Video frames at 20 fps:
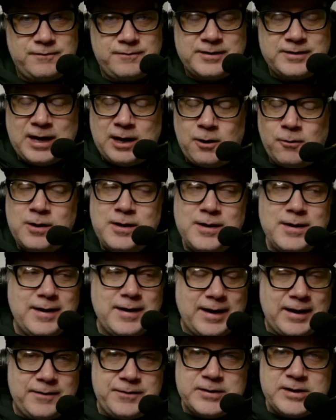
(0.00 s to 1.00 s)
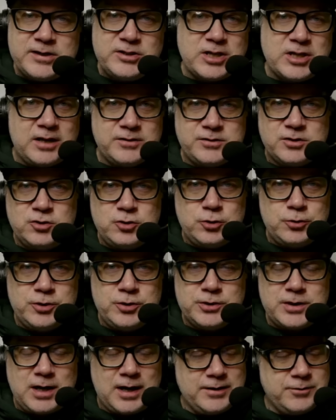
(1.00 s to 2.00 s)
Now, Anthony Johnson
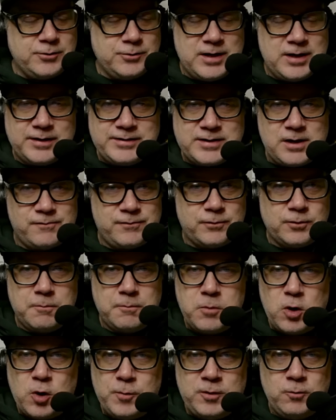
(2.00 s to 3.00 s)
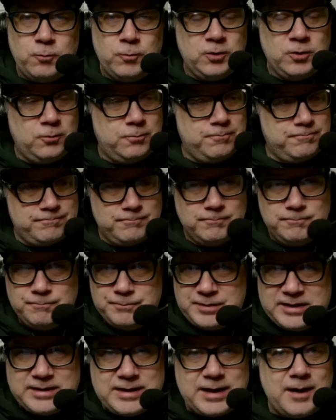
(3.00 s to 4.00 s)
Jr., I do not doubt for a moment, will
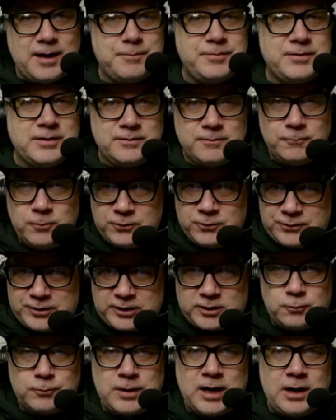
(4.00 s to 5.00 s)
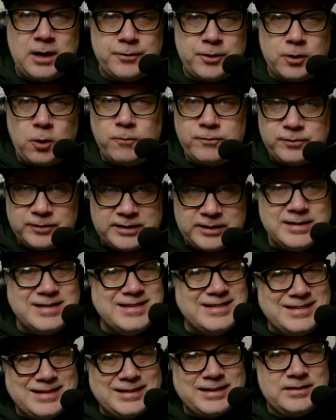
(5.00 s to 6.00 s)
be kept and will stick around and hopefully
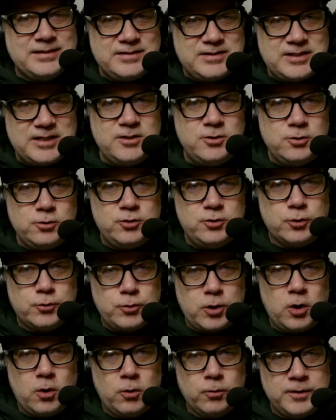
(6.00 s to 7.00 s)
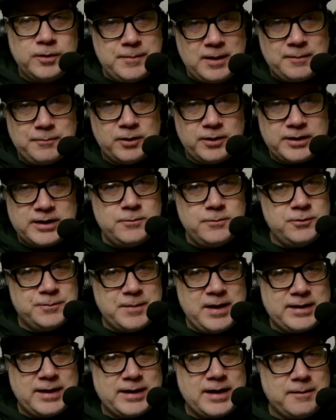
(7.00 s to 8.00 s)
continue to grow. Remember, he was
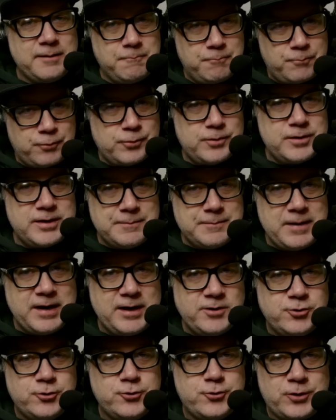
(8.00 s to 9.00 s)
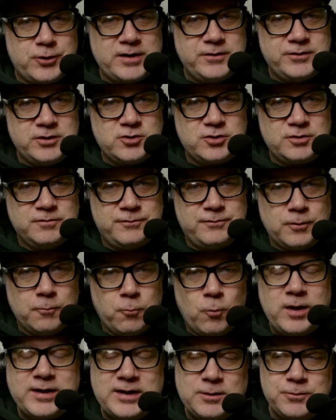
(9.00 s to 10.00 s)
making a pretty major transition from
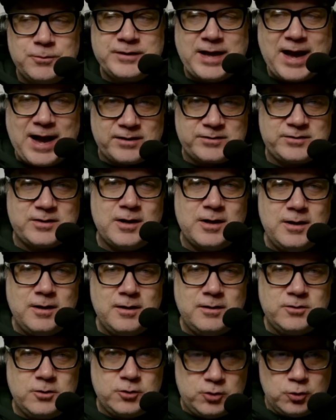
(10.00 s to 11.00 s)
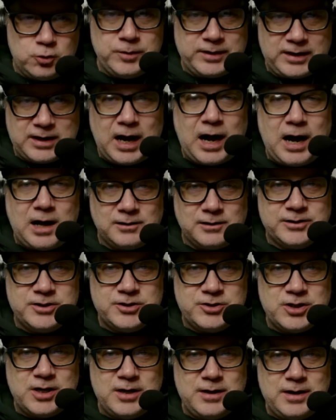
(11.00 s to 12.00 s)
what he was asked to do in
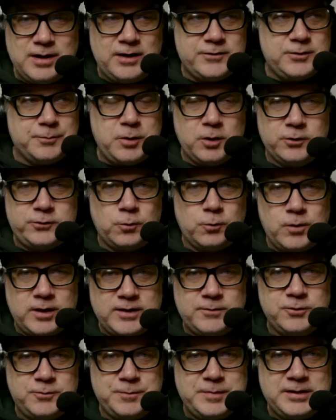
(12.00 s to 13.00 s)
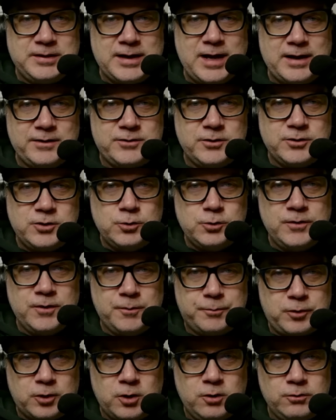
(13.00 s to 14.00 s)
college as opposed to what he was being asked to do in the
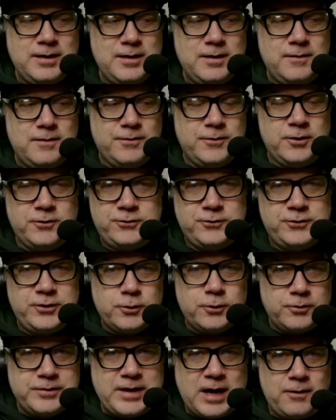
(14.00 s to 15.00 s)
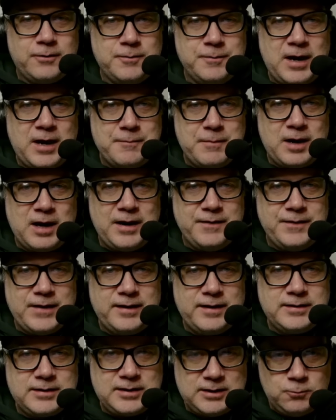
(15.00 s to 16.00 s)
pros. There's zero doubt in my mind
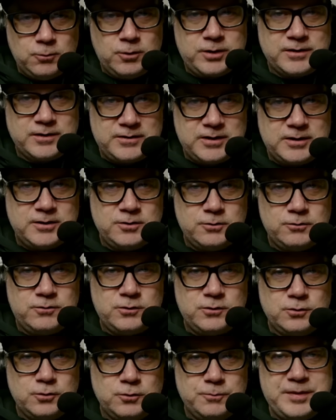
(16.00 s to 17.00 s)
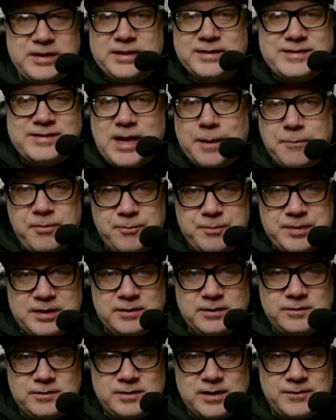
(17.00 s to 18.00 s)
that he will continue to be a depth
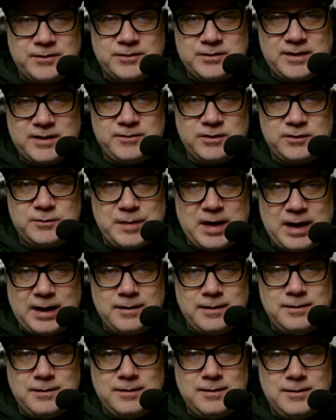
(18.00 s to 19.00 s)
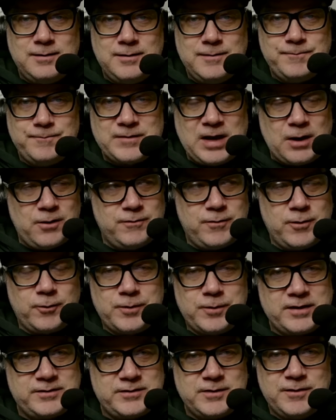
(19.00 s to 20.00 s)
piece at the safety spot. However, the
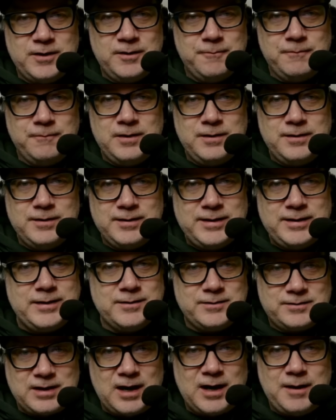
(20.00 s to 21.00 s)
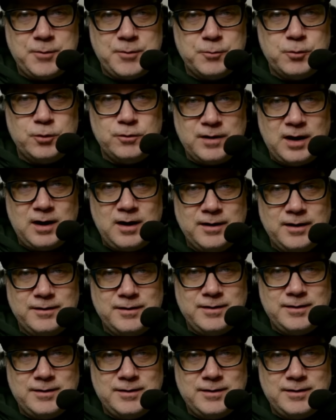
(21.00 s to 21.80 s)
rest of them, it is time to move on.